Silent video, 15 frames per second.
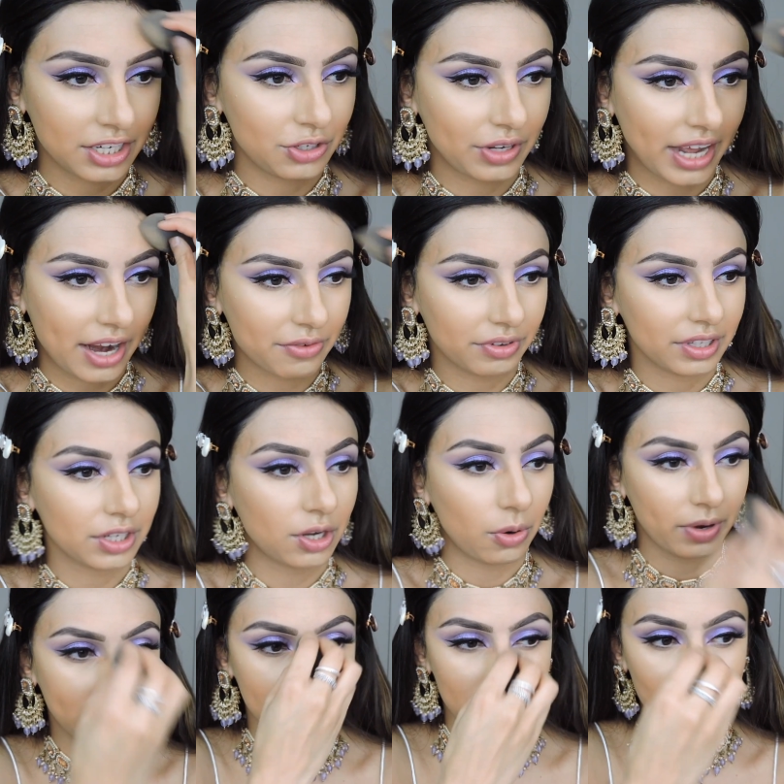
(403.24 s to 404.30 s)
and you can't really go
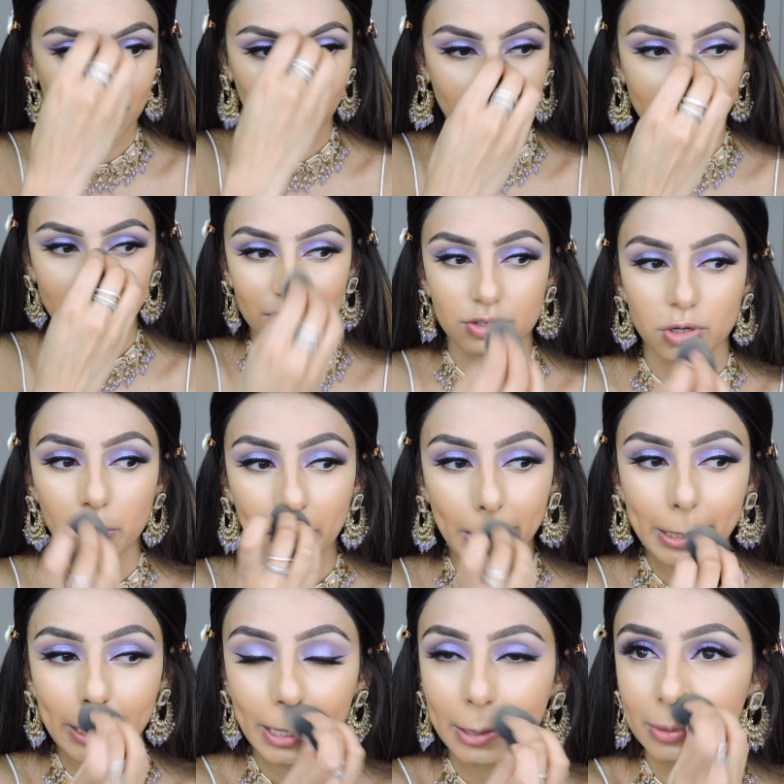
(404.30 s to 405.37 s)
in store, and there's so many
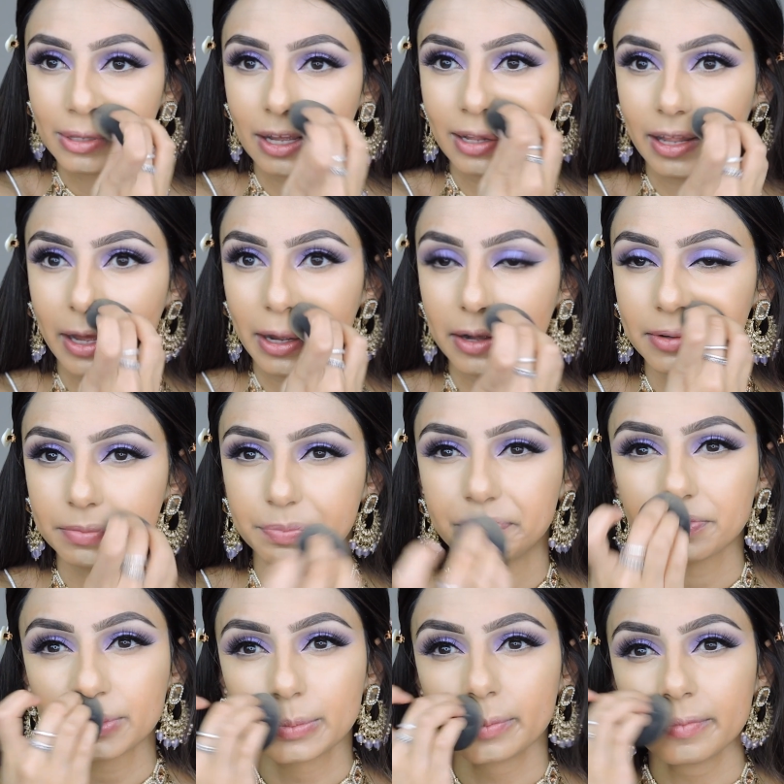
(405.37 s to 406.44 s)
things that like
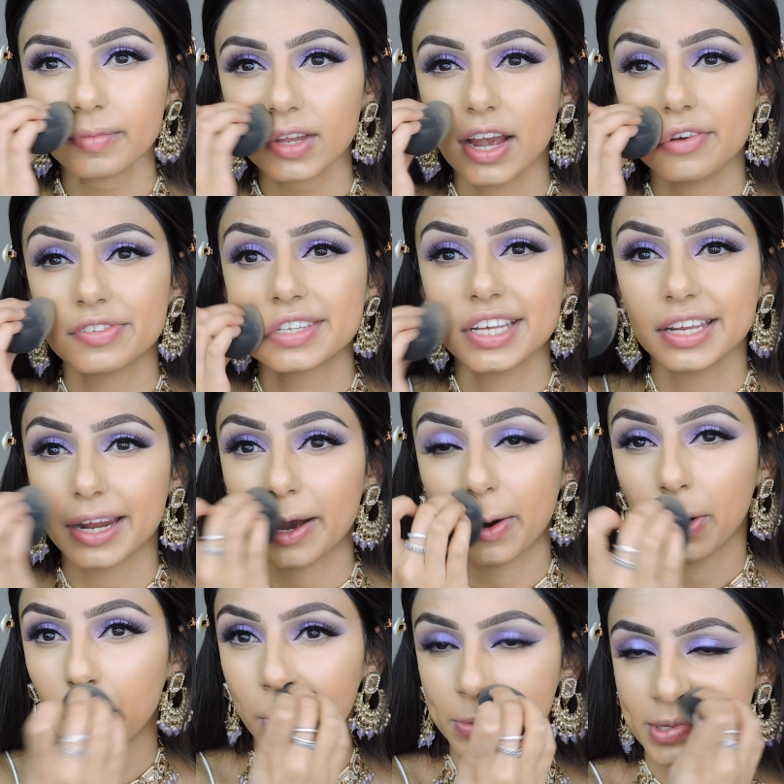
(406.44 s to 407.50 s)
I've seen at
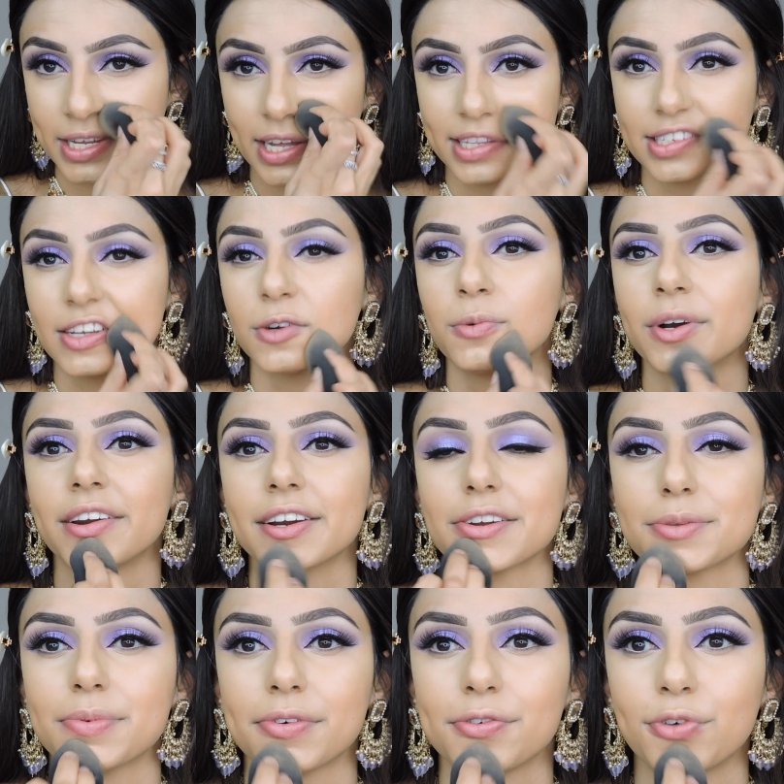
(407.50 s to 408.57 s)
Home Sense and
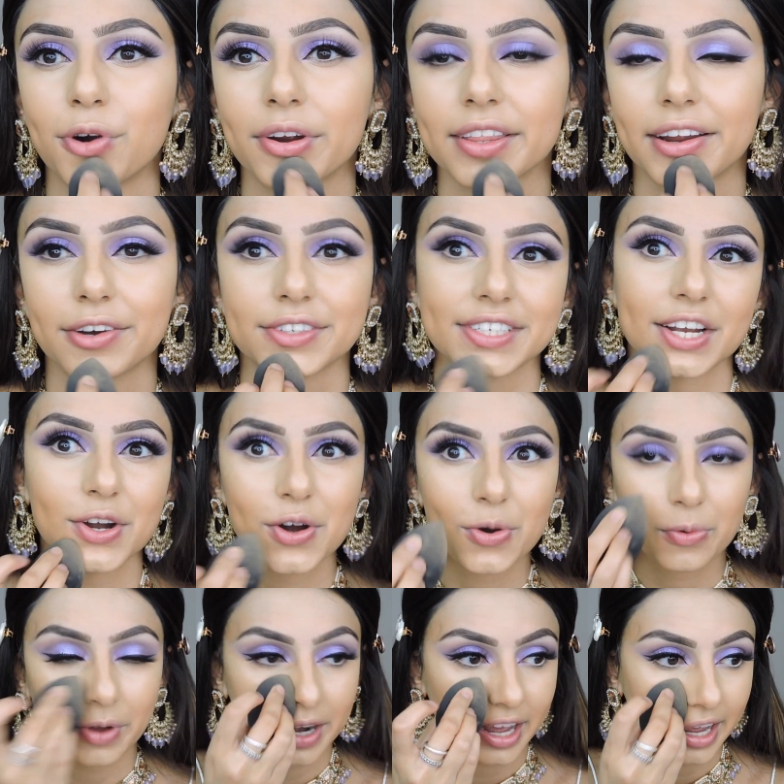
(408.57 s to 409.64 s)
Winners before that I was like, oh,
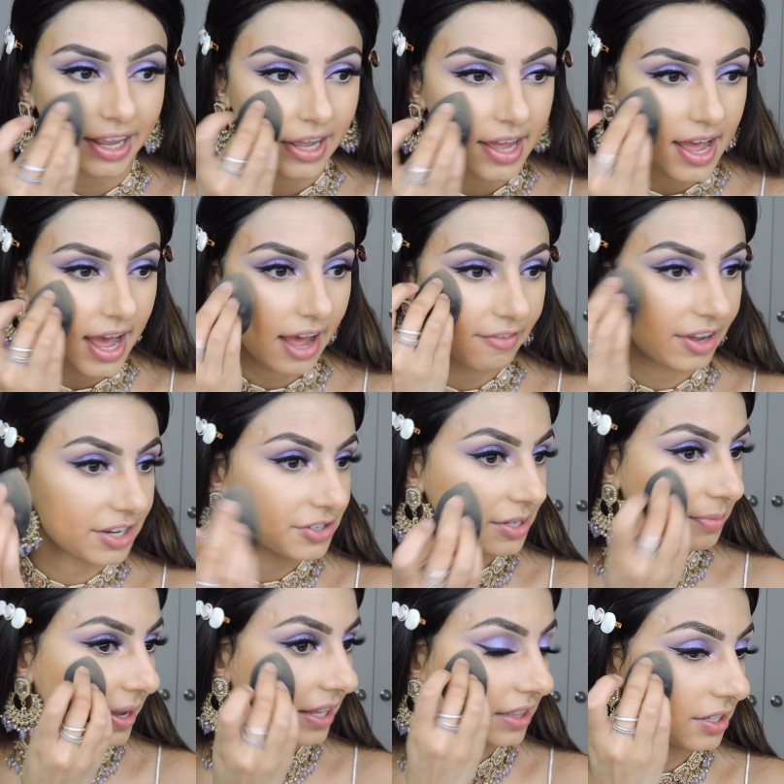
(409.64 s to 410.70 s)
when I
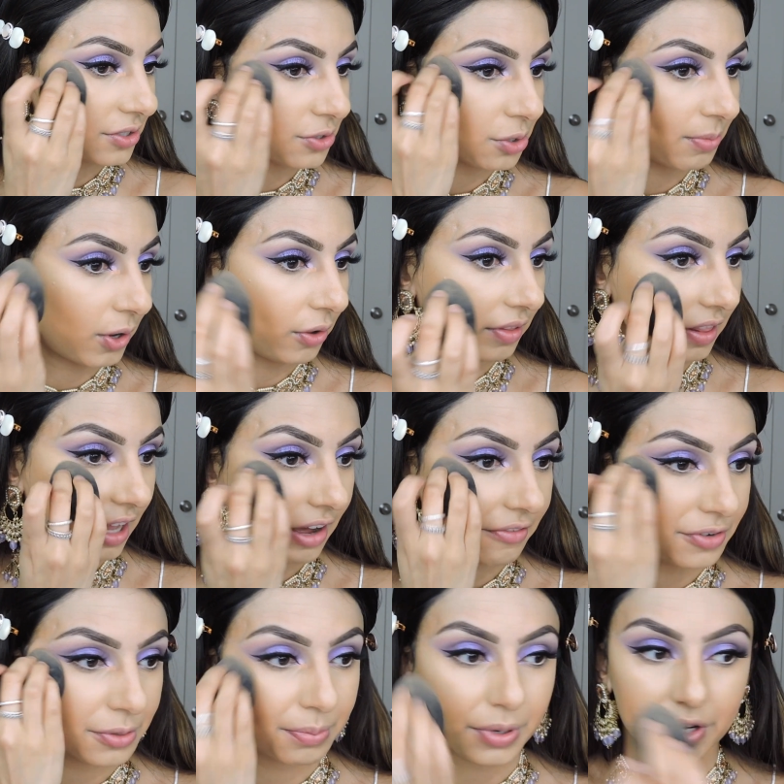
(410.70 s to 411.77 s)
eventually make this room I'll
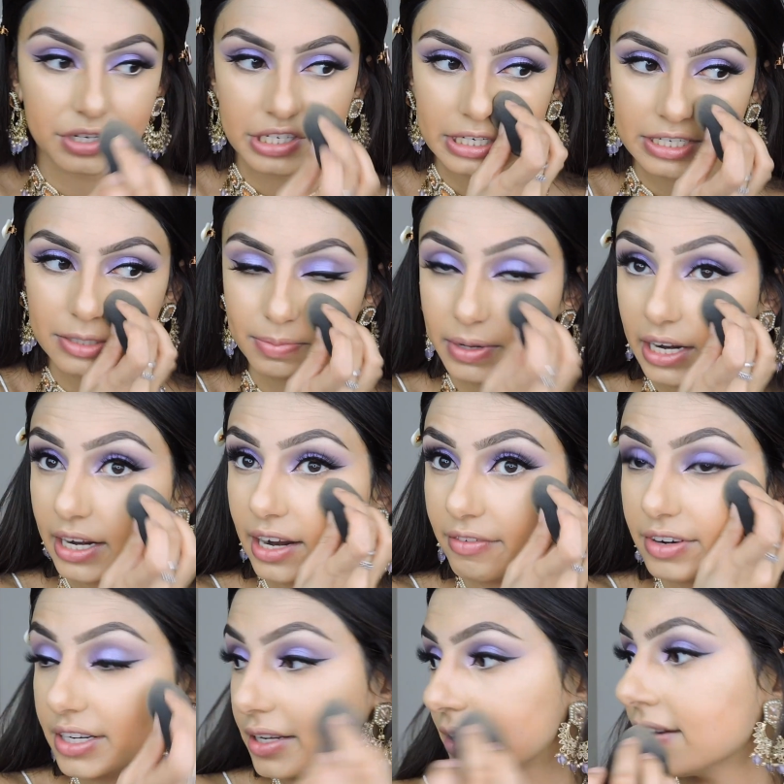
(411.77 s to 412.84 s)
love to purchase, but I
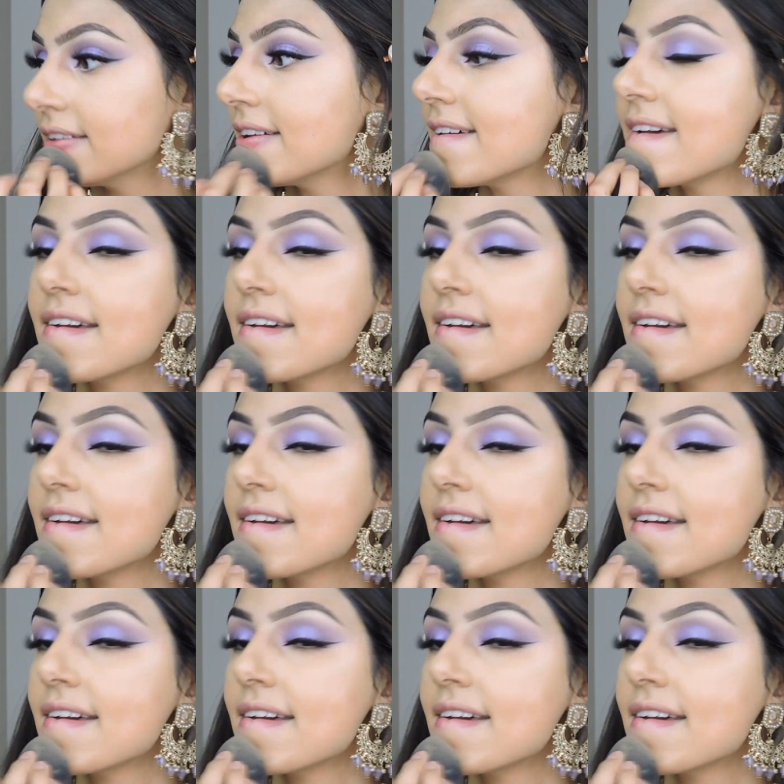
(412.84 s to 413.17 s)
never did.